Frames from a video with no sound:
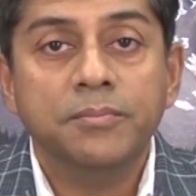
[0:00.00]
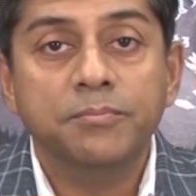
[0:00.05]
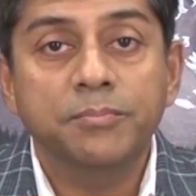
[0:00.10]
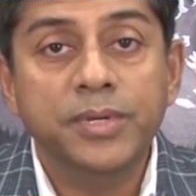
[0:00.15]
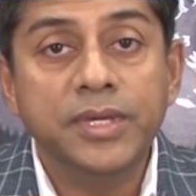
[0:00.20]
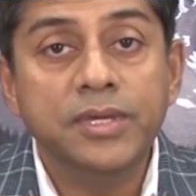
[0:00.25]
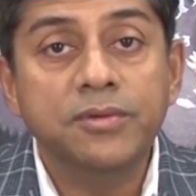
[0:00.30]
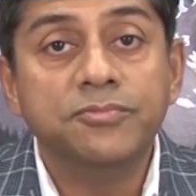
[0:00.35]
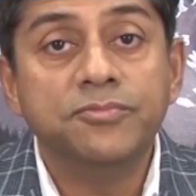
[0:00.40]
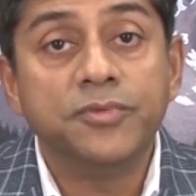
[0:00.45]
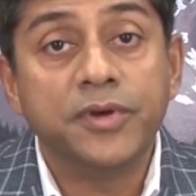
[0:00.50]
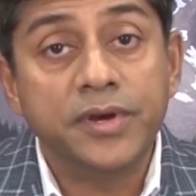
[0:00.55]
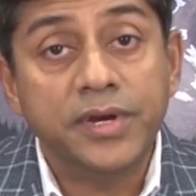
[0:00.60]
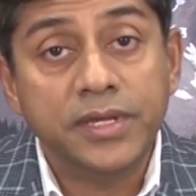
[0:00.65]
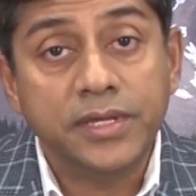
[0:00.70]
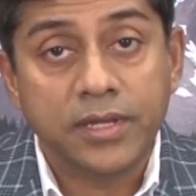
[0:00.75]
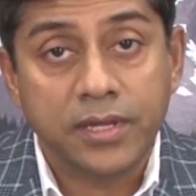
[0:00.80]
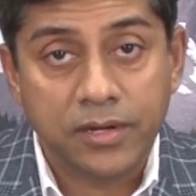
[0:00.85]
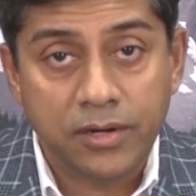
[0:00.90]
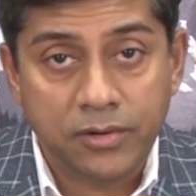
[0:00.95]
Be
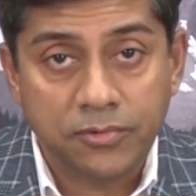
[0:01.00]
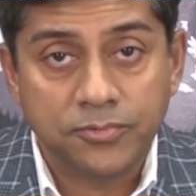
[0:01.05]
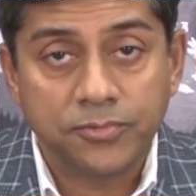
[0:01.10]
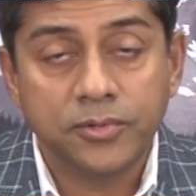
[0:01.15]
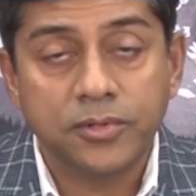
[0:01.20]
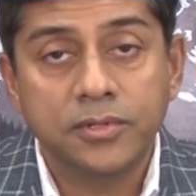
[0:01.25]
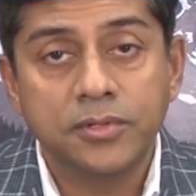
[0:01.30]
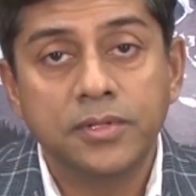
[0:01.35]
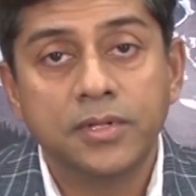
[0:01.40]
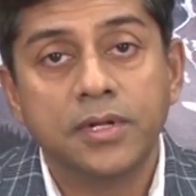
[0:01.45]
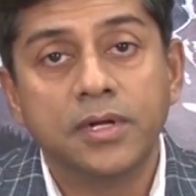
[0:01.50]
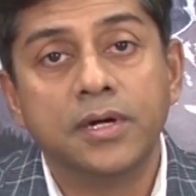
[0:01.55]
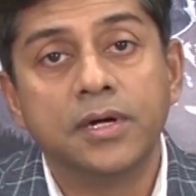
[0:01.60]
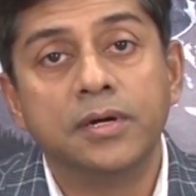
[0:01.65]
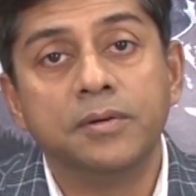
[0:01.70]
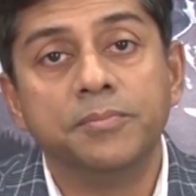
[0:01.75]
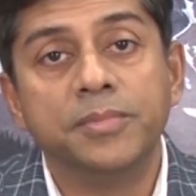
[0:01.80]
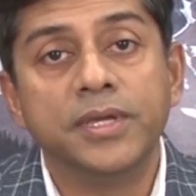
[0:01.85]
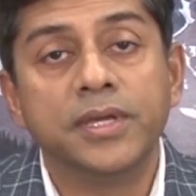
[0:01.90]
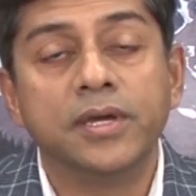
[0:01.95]
very careful
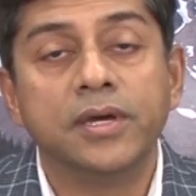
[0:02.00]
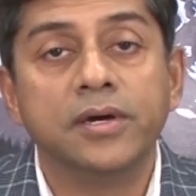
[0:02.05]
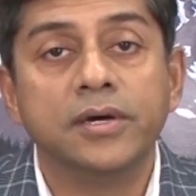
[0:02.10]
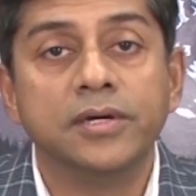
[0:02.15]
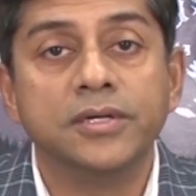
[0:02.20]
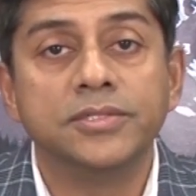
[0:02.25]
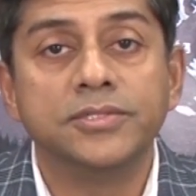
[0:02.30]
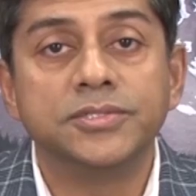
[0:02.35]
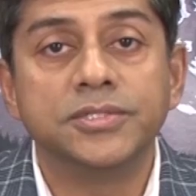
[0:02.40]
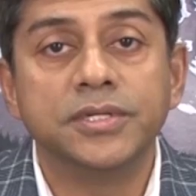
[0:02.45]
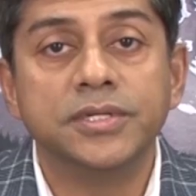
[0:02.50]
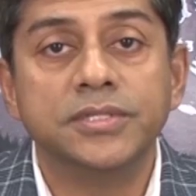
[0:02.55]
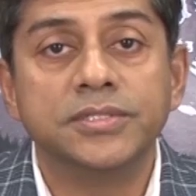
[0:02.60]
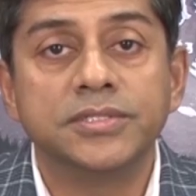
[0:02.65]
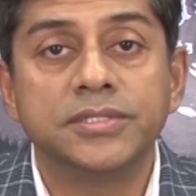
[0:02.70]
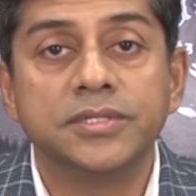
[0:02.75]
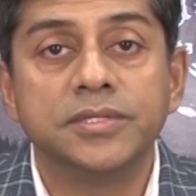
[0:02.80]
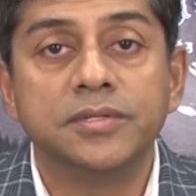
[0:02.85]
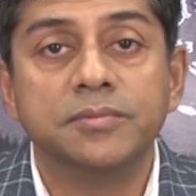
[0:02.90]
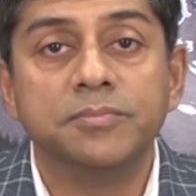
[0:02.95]
because
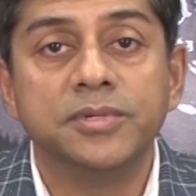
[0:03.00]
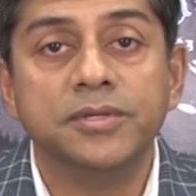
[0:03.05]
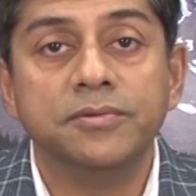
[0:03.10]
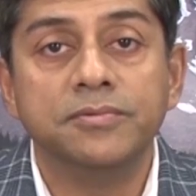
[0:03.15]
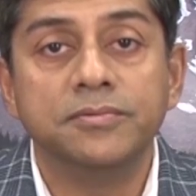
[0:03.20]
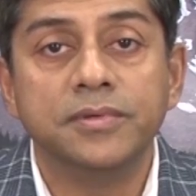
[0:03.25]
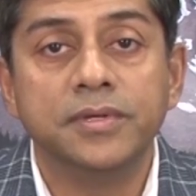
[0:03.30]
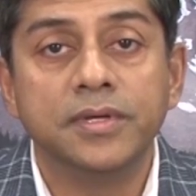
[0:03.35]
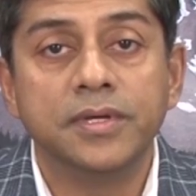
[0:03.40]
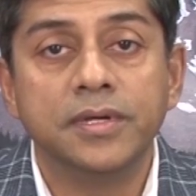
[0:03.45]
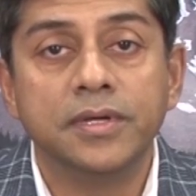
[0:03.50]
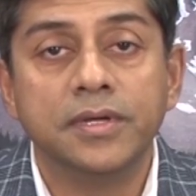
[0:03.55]
it's going to be,